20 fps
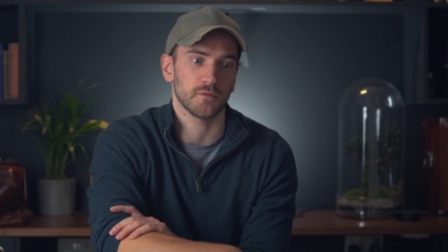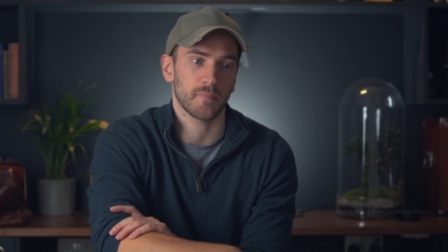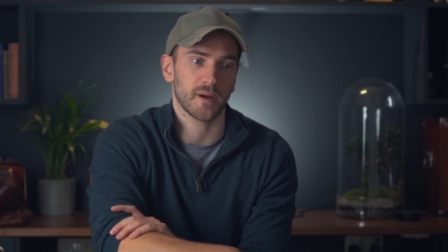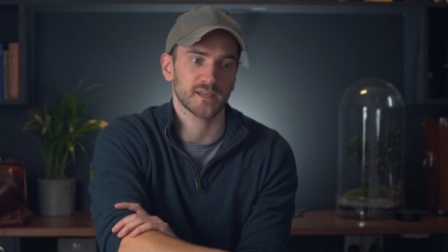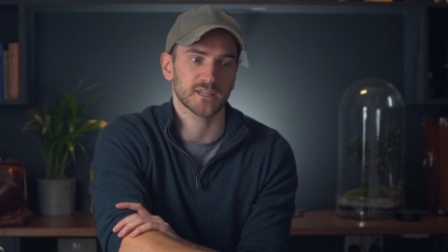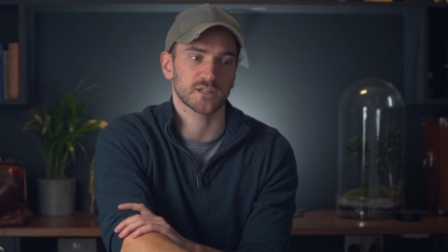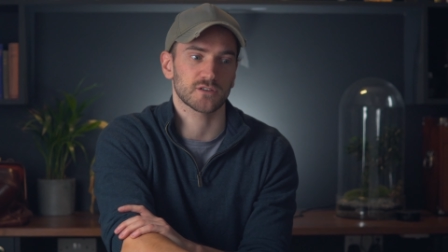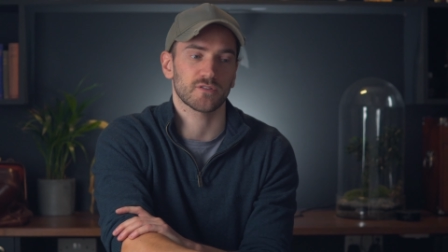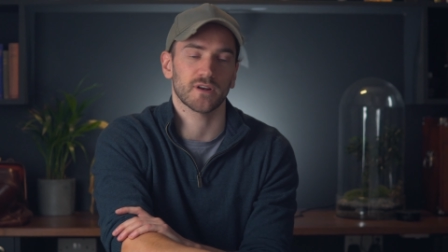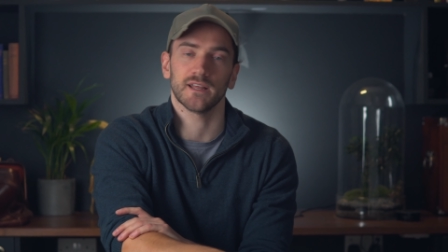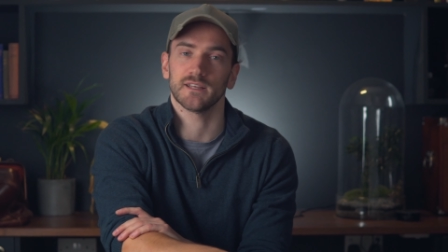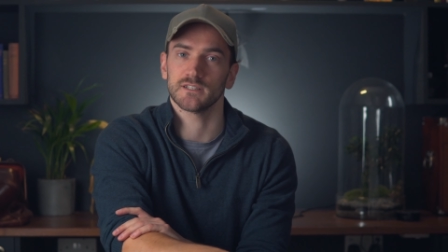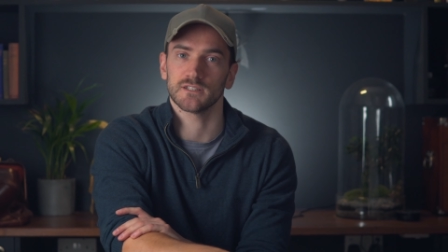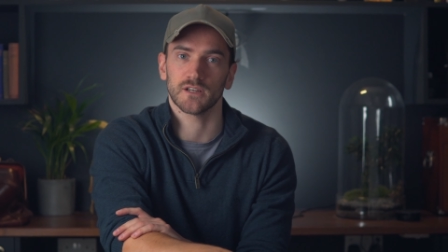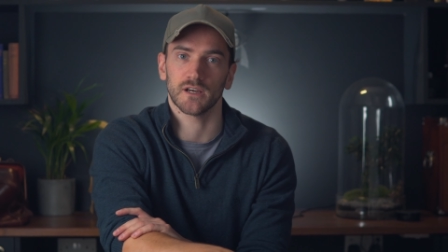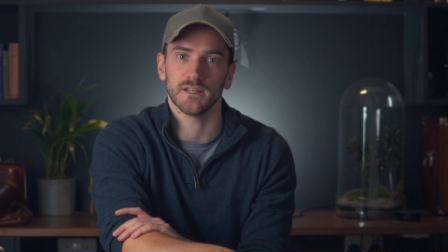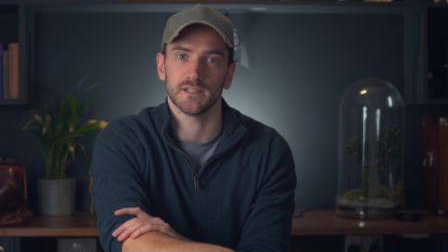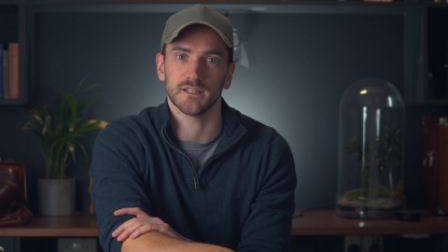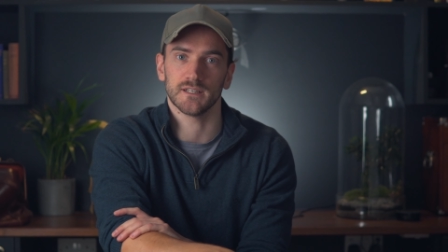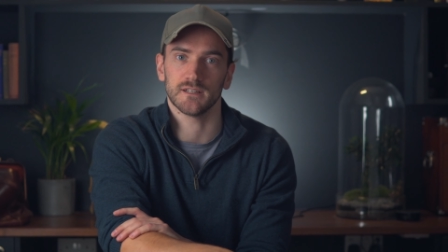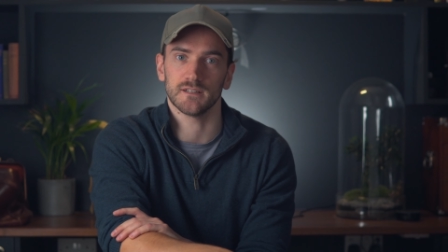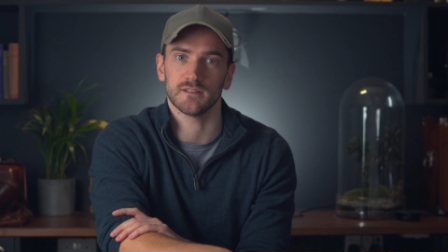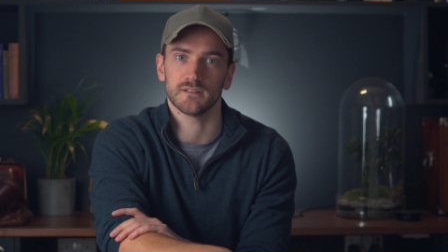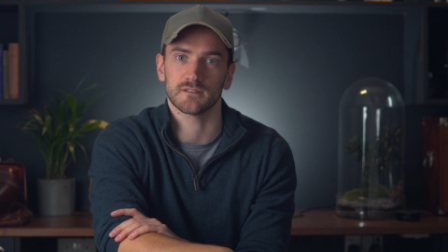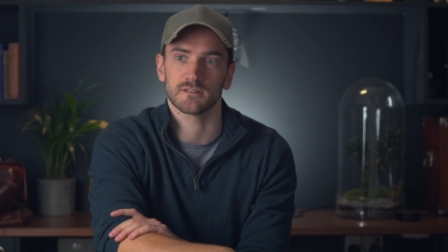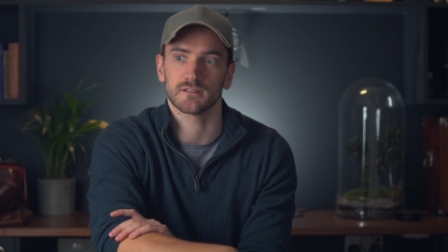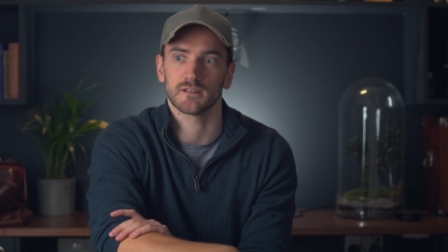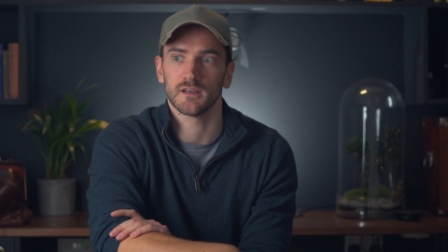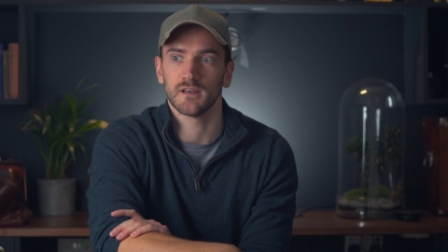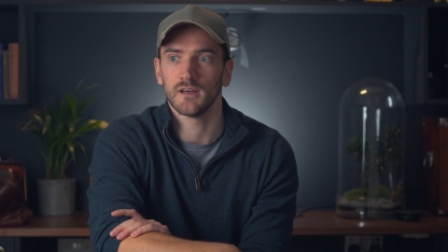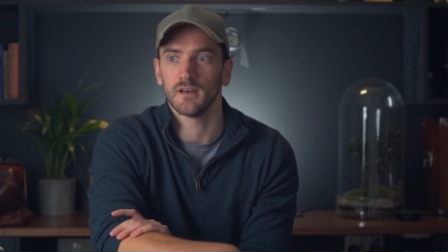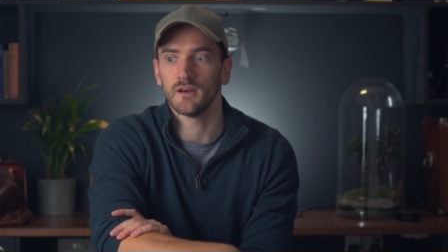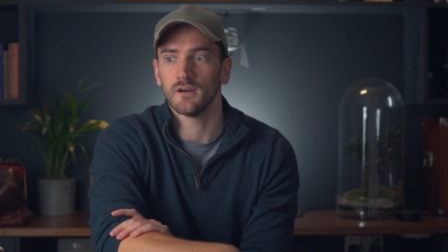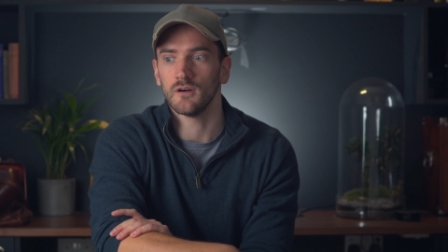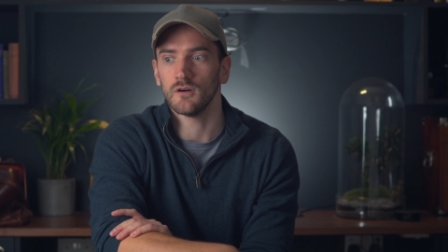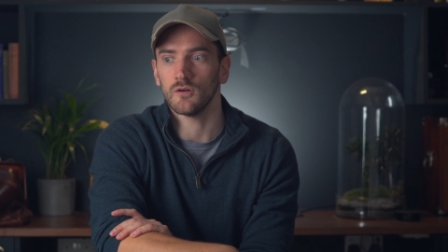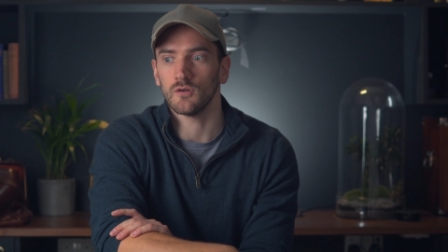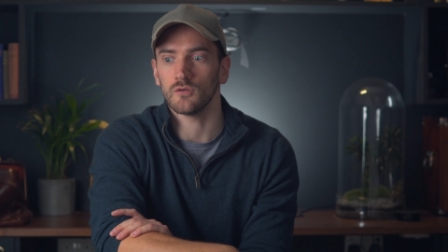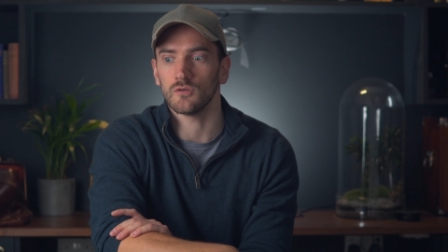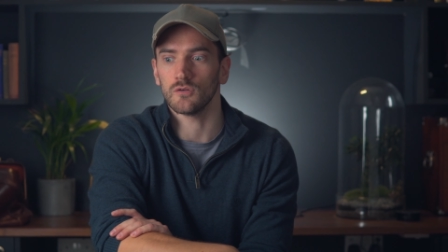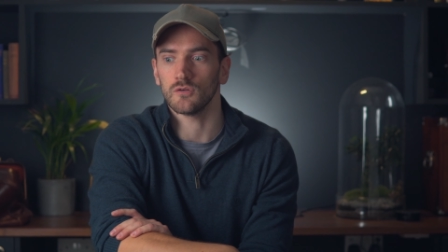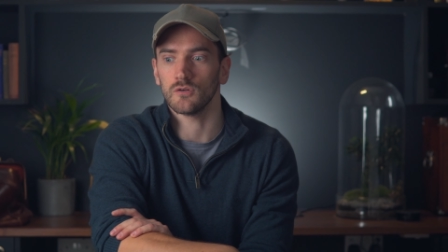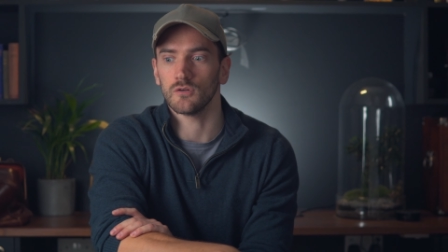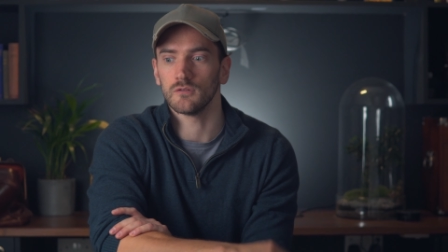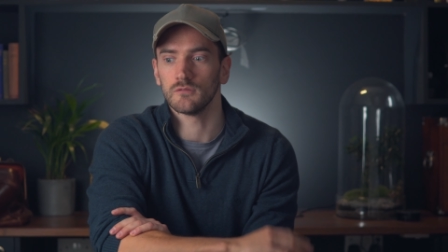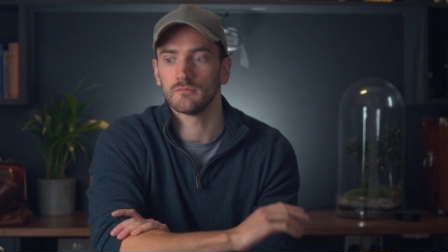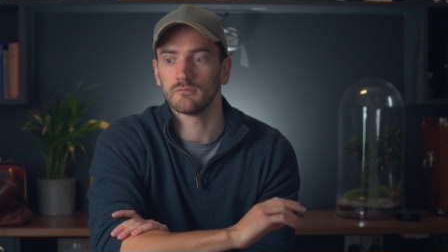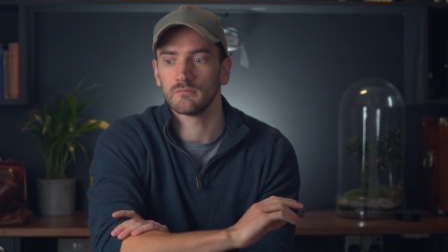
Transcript: magic created ideas or